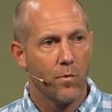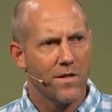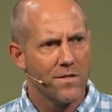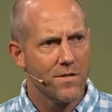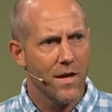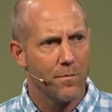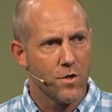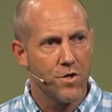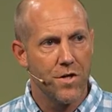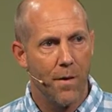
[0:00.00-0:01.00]
When he says, I'm the
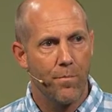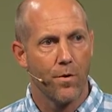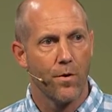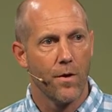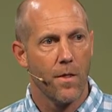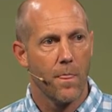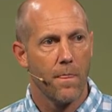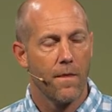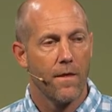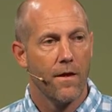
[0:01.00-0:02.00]
shepherd,
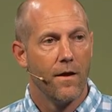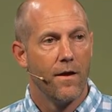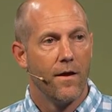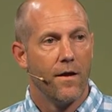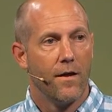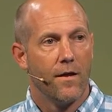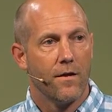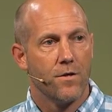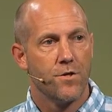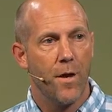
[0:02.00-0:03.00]

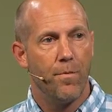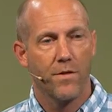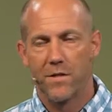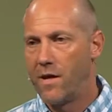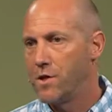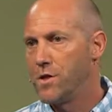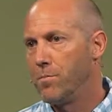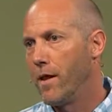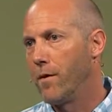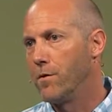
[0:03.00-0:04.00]
shepherd is
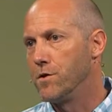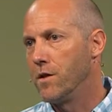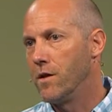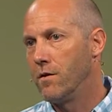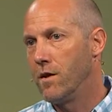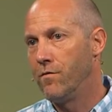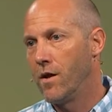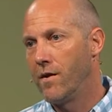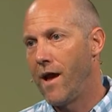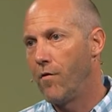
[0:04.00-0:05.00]
kingship language. And even
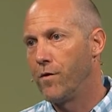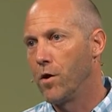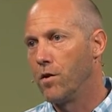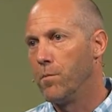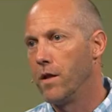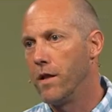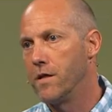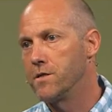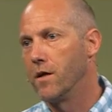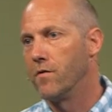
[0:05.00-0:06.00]
now, if you go to the Middle
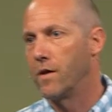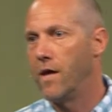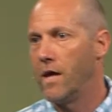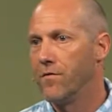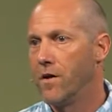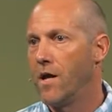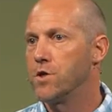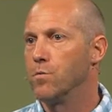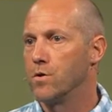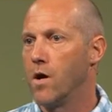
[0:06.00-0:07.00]
East, the king of a
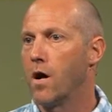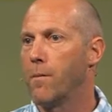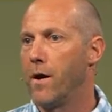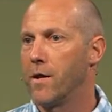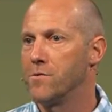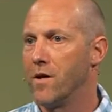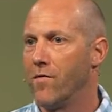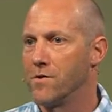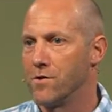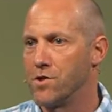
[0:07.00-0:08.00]
nation will talk about
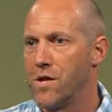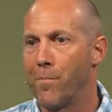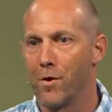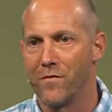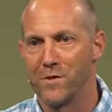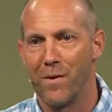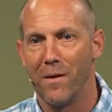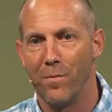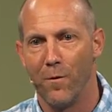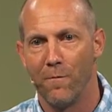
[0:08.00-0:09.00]
himself as the shepherd of his
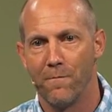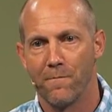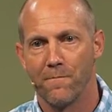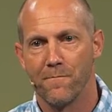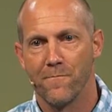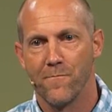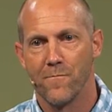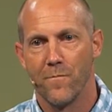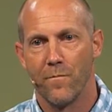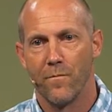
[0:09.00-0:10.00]
people.
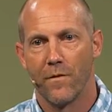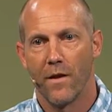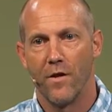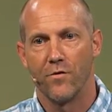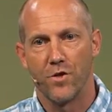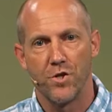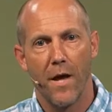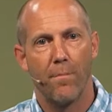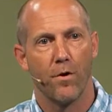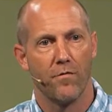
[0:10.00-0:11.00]
He's the
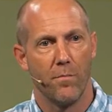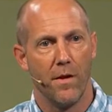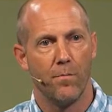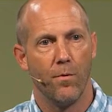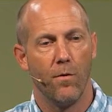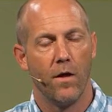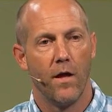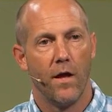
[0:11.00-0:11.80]
shepherd of the people.